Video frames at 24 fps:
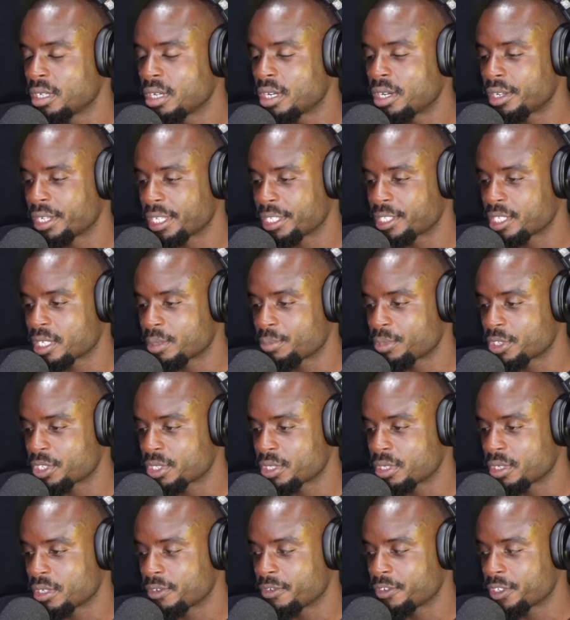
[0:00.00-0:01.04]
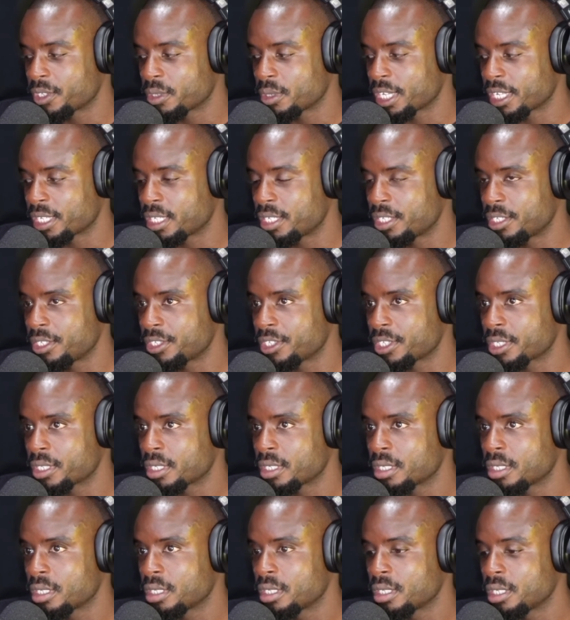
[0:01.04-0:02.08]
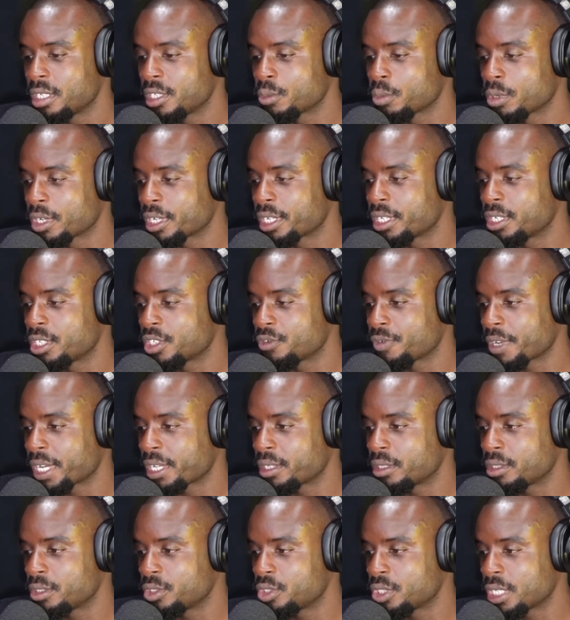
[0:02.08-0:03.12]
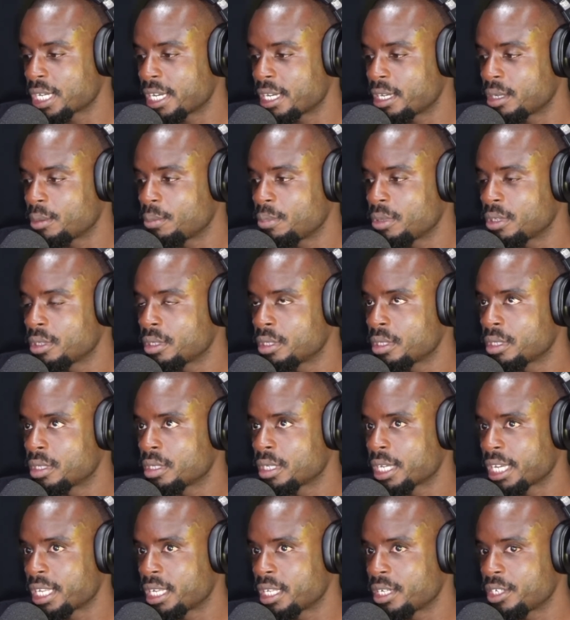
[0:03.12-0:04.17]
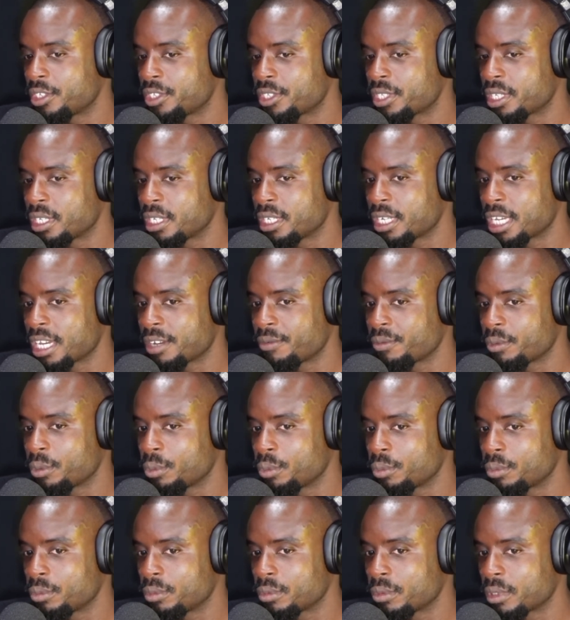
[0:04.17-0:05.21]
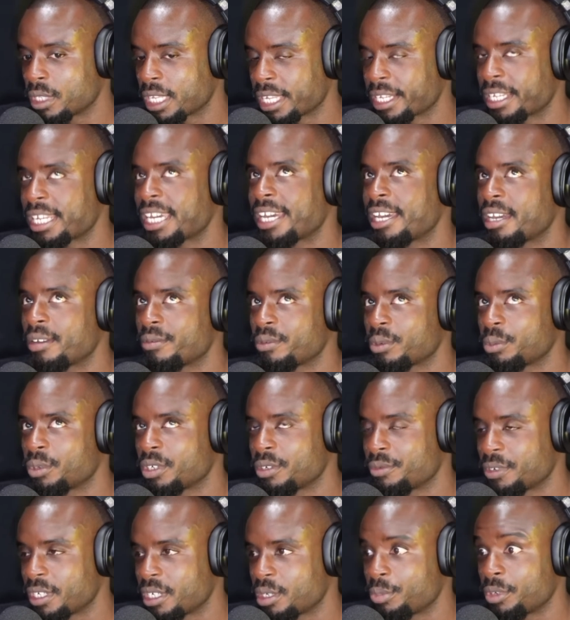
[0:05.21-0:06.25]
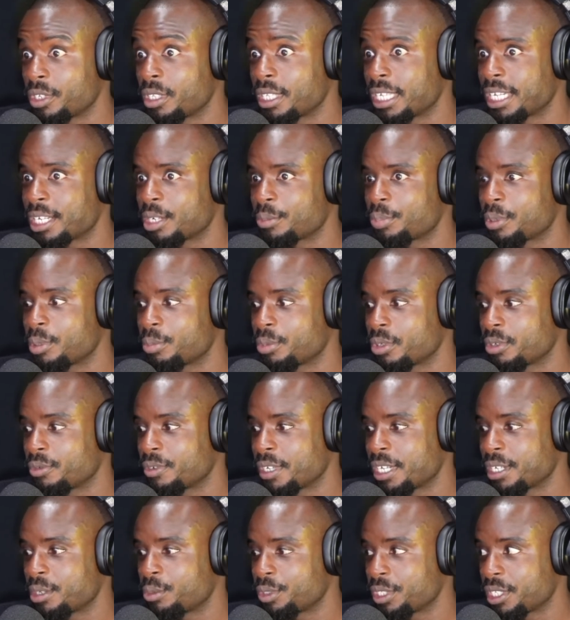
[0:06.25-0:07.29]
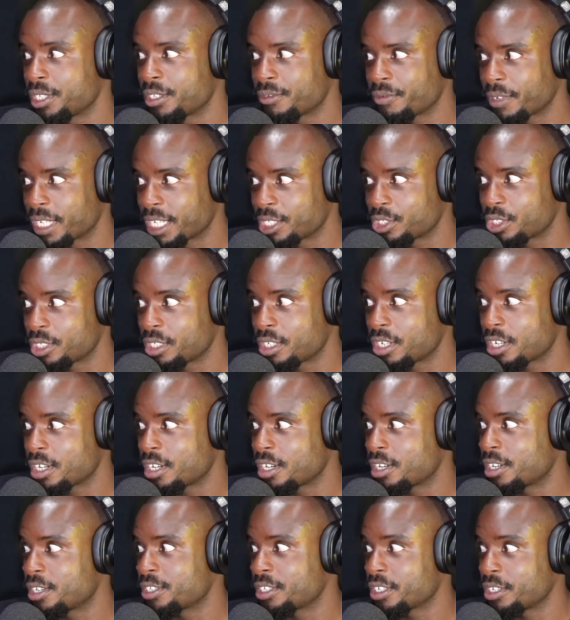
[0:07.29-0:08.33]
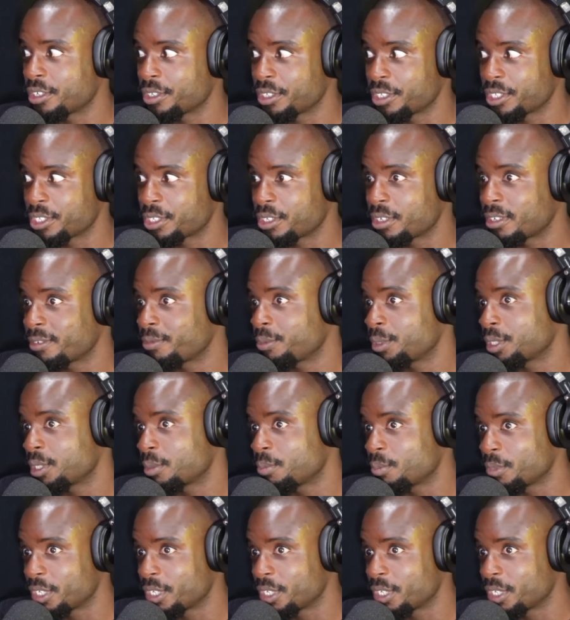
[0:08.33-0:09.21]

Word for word: all that type of stuff. So like he's he's working his regular job and then he's seeing every like not everyone around him, but a lot of people around him with these flashy cars, all this stuff with the